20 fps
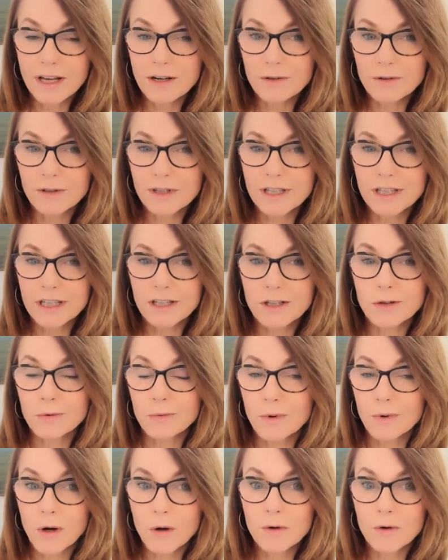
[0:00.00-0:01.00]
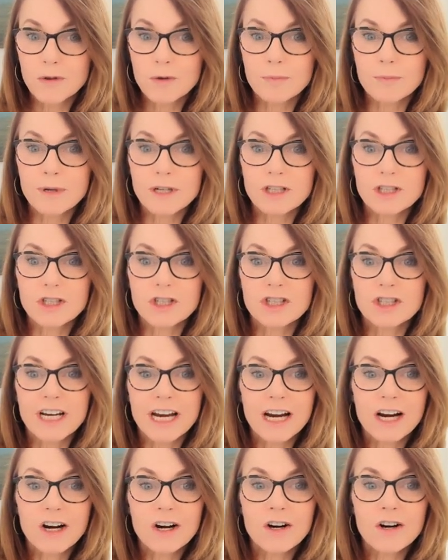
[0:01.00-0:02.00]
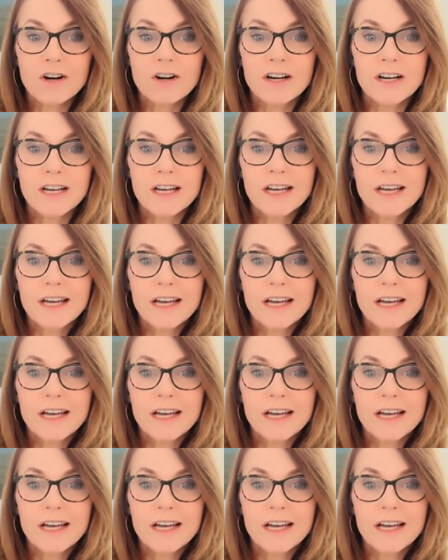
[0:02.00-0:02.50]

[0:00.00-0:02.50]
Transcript: not only growth, but share,